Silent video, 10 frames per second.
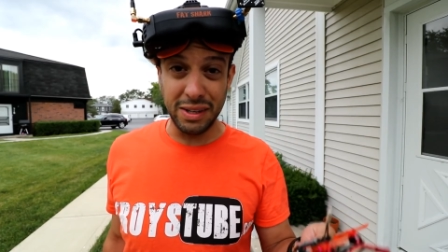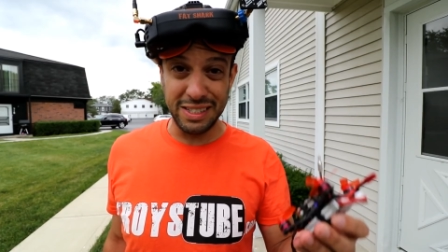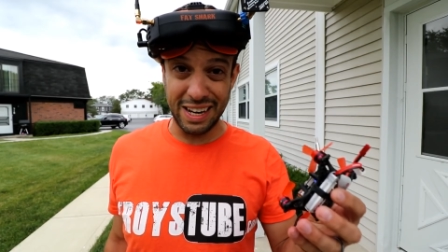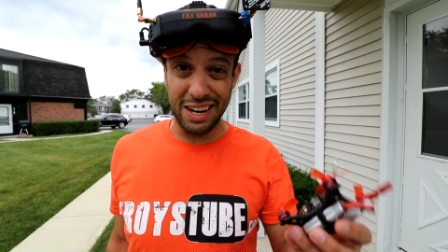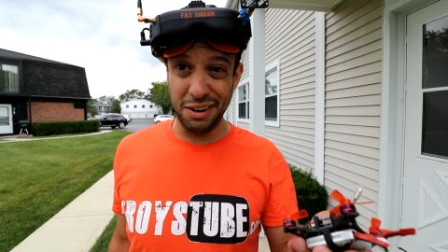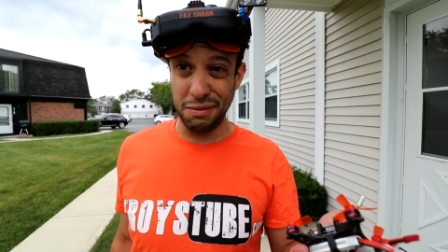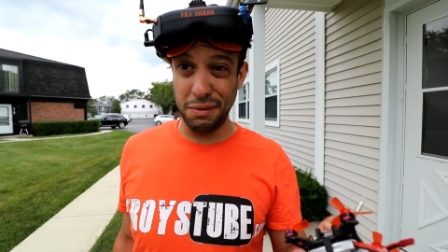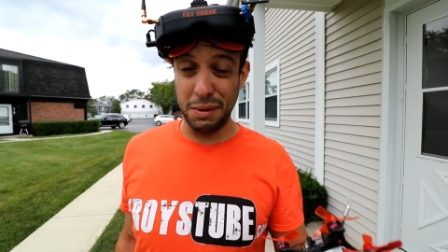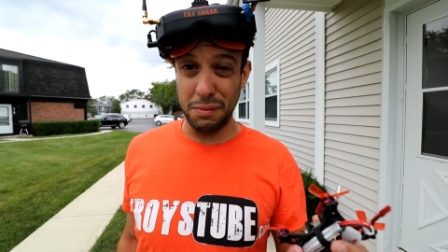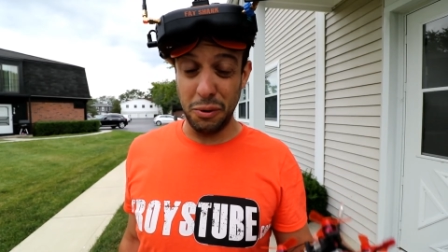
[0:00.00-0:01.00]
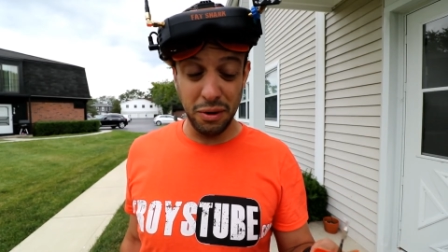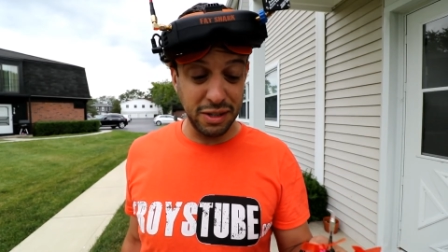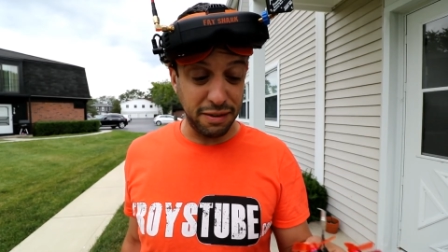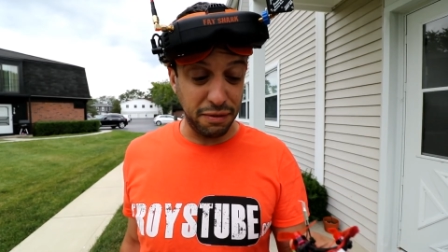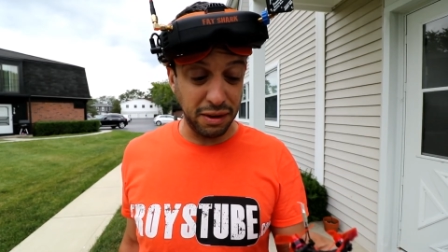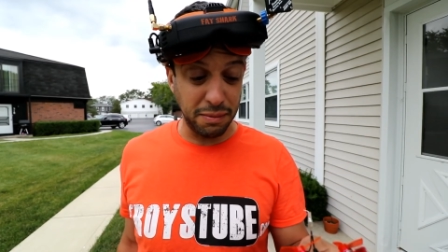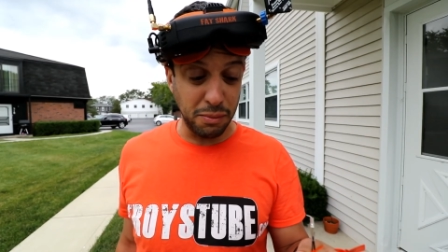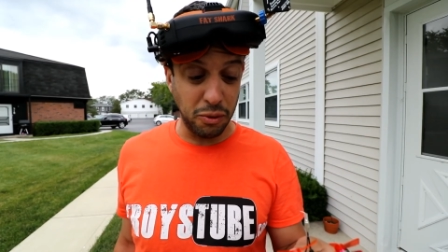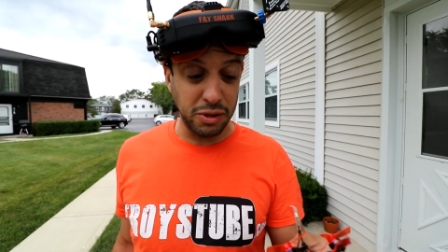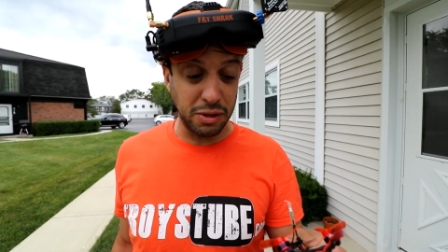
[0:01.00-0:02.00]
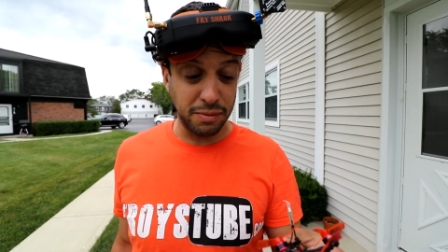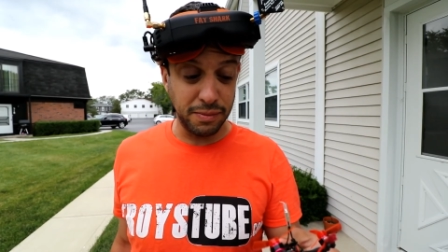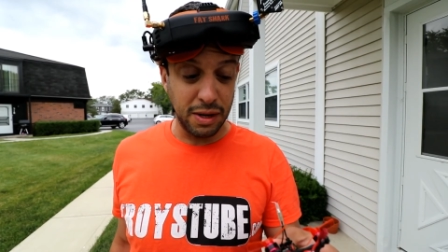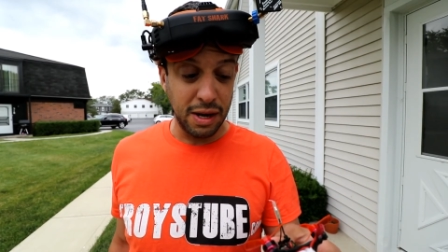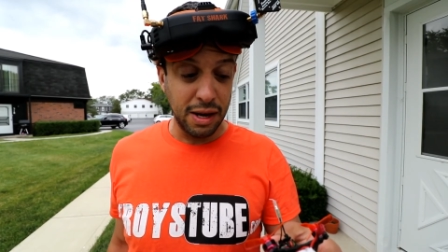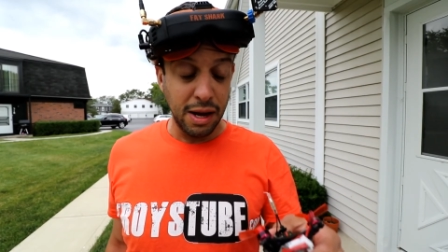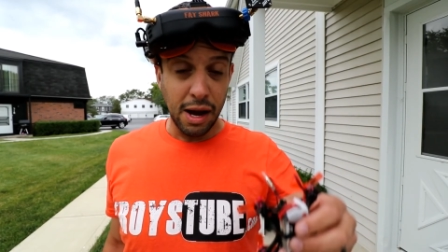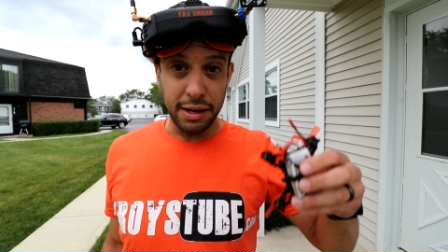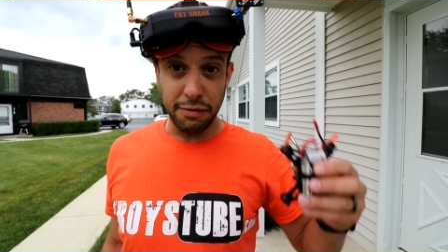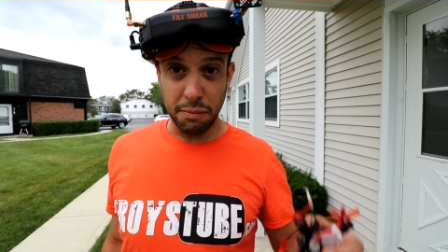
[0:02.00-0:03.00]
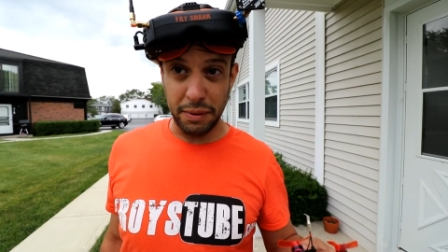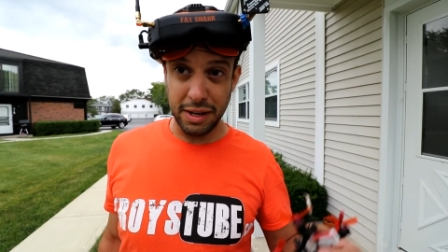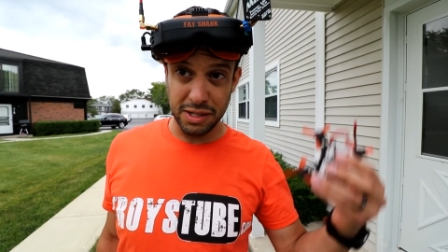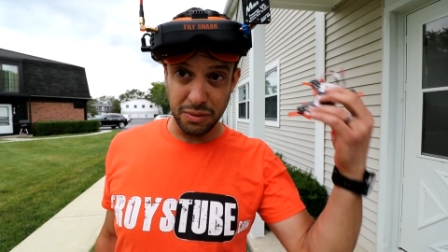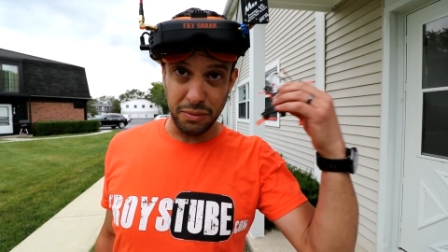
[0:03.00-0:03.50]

At least I hear it from the motors. I feel like the motors are a different pitch.